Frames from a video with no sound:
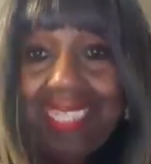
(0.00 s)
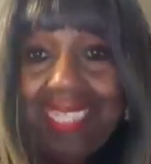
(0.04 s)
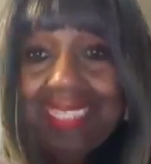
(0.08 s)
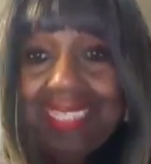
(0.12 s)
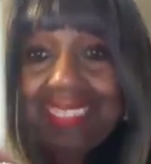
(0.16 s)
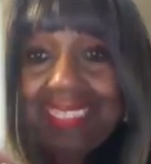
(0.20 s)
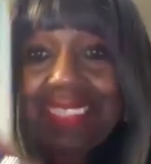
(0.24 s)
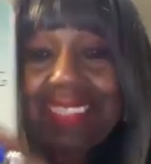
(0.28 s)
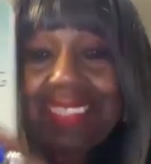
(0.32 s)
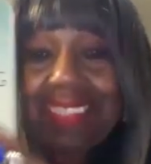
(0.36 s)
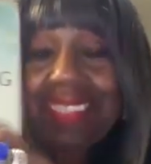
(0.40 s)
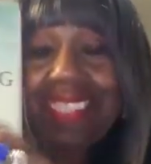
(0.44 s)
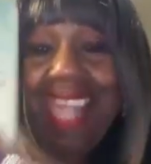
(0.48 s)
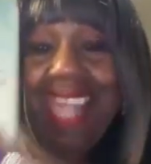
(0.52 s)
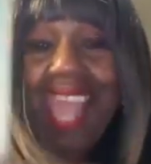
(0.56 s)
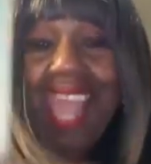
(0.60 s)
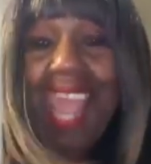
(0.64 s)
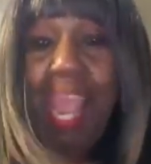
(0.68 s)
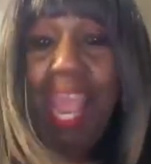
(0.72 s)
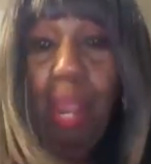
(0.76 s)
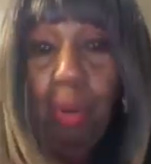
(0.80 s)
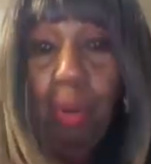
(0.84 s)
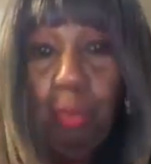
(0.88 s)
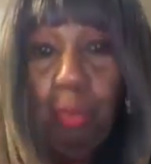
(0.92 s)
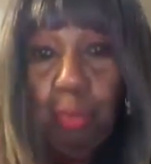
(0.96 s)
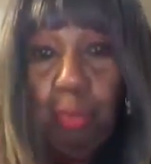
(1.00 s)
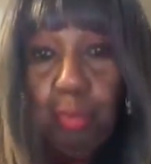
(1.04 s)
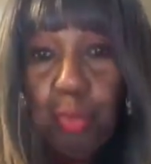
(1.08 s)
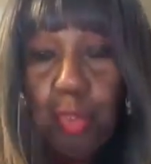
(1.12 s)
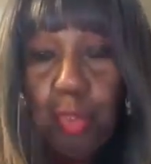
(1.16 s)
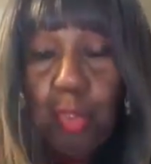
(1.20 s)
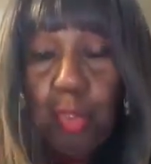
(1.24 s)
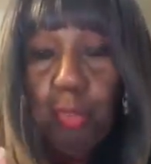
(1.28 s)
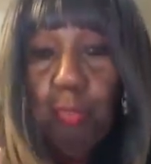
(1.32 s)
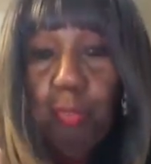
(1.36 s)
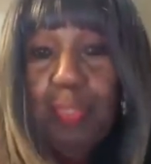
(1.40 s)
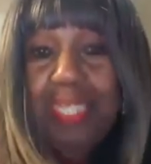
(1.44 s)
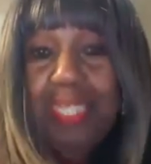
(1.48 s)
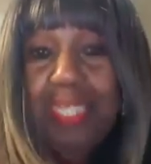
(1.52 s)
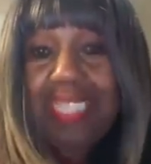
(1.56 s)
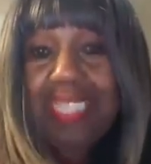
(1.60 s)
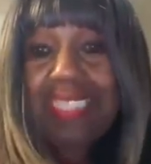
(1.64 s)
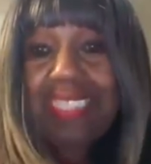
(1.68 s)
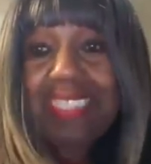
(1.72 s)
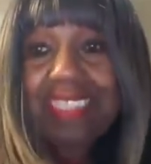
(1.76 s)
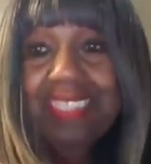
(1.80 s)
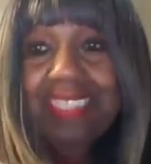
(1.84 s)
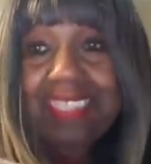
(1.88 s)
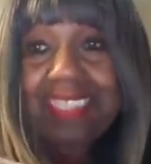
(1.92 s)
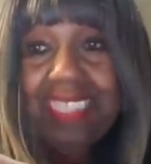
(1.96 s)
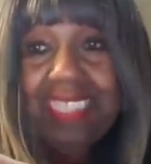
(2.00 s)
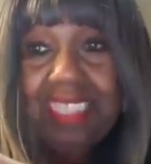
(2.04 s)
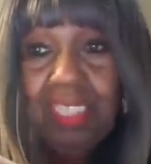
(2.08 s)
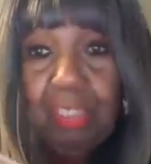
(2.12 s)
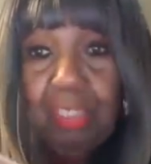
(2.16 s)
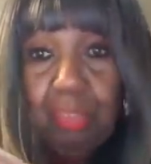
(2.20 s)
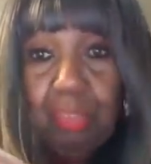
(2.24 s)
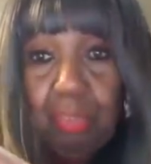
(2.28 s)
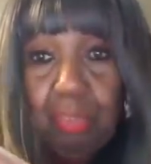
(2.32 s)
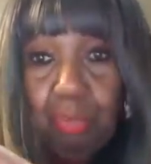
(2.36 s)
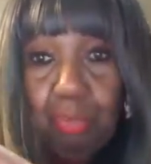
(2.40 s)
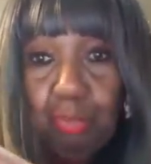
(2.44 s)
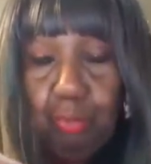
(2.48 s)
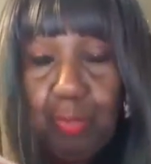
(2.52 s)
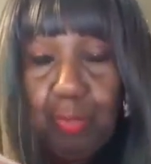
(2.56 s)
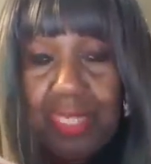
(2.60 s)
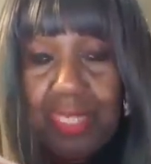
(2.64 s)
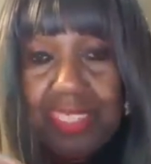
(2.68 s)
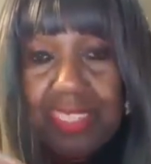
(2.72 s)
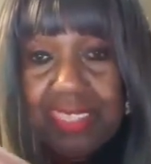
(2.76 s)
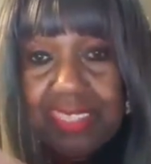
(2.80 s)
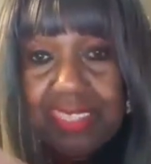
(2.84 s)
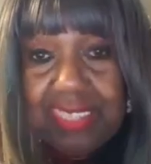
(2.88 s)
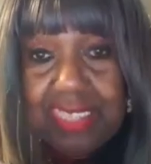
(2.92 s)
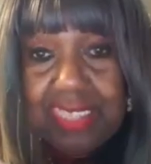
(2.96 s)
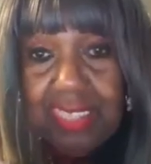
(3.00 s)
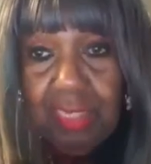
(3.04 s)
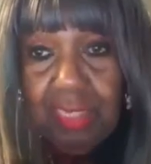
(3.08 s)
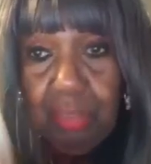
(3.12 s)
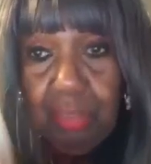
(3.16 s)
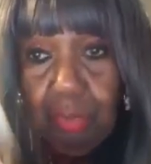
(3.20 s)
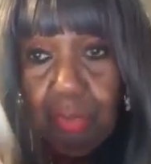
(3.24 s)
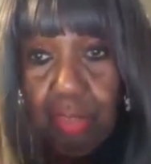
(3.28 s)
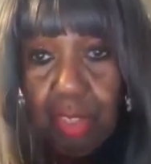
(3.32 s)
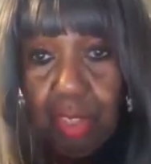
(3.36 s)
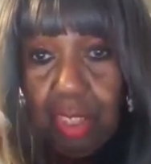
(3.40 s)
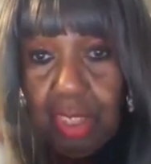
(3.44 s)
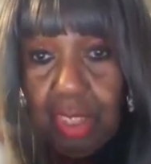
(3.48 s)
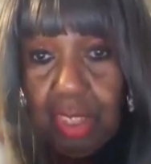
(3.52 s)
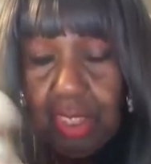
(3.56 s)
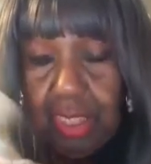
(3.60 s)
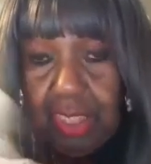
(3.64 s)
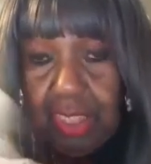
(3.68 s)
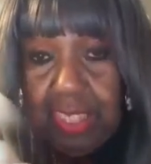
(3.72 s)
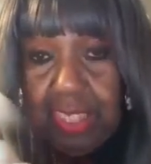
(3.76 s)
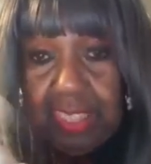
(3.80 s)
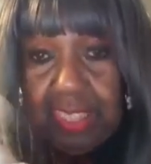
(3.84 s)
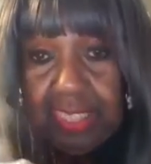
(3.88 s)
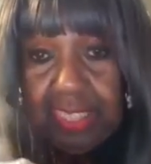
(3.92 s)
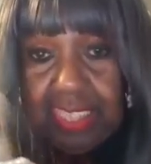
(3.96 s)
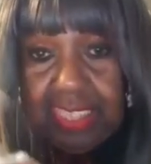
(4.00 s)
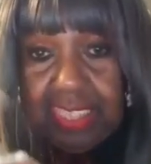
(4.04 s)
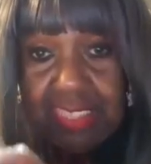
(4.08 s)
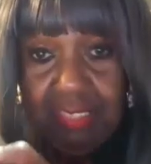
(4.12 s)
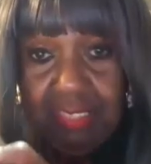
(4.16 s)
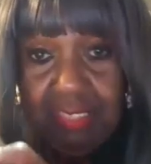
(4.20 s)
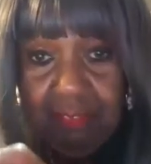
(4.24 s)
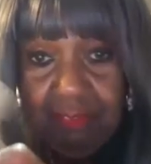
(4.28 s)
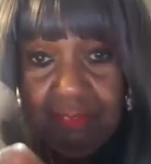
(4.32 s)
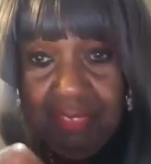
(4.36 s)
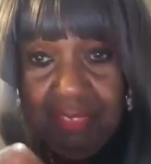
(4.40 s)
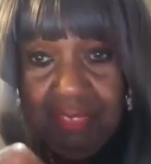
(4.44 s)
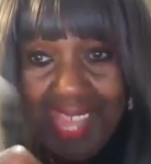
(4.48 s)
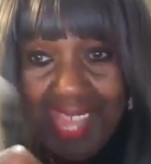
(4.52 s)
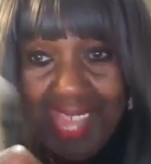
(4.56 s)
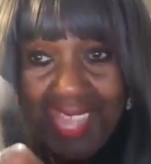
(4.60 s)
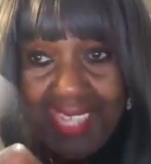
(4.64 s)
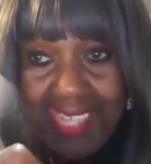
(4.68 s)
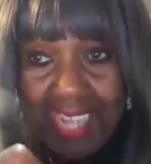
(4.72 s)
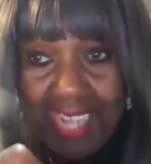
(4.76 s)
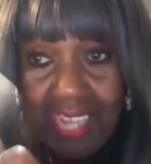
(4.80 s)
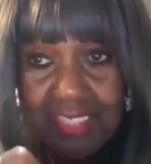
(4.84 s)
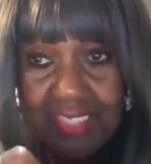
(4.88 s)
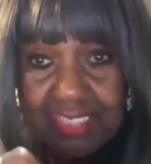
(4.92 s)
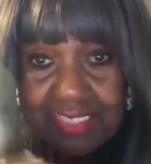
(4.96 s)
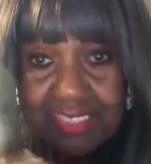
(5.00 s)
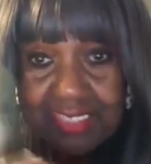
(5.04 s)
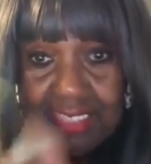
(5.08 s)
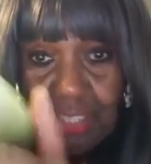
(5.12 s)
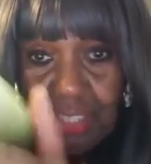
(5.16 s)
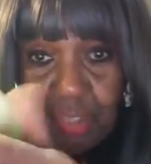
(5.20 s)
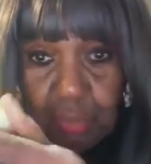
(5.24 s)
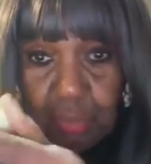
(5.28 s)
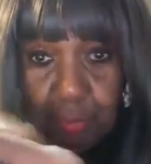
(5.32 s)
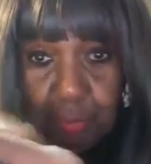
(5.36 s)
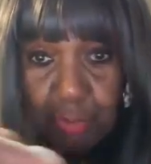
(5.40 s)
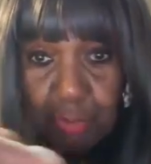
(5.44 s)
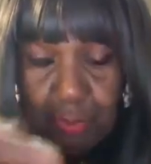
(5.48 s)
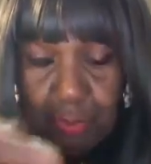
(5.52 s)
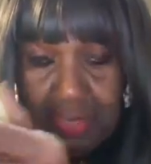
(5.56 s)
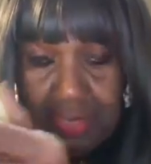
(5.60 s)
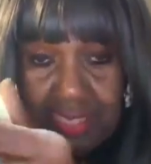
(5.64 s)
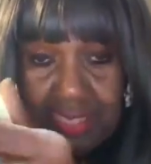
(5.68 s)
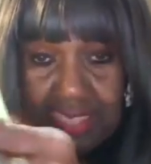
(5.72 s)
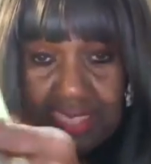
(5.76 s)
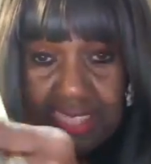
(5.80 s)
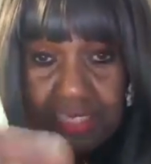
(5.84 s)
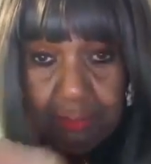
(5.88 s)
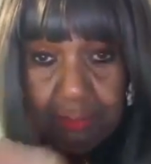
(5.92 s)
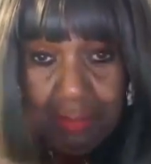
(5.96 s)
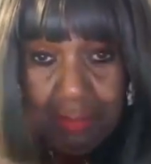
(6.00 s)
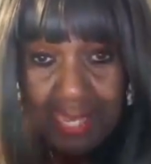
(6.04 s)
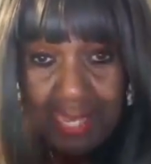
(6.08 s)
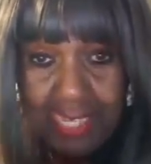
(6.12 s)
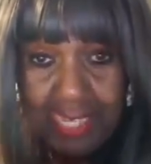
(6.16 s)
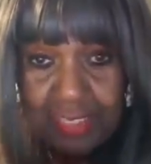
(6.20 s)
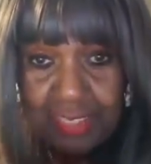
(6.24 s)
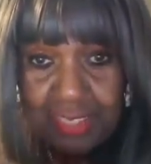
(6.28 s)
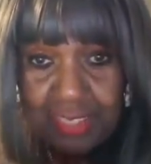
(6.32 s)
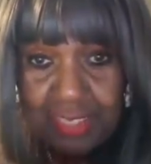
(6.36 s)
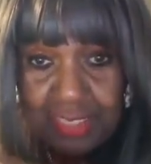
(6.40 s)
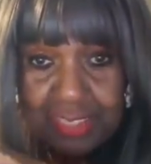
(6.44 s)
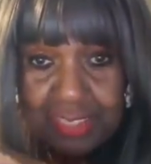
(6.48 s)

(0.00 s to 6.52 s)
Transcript: It's now. We can still look at this and find ourselves between these pages.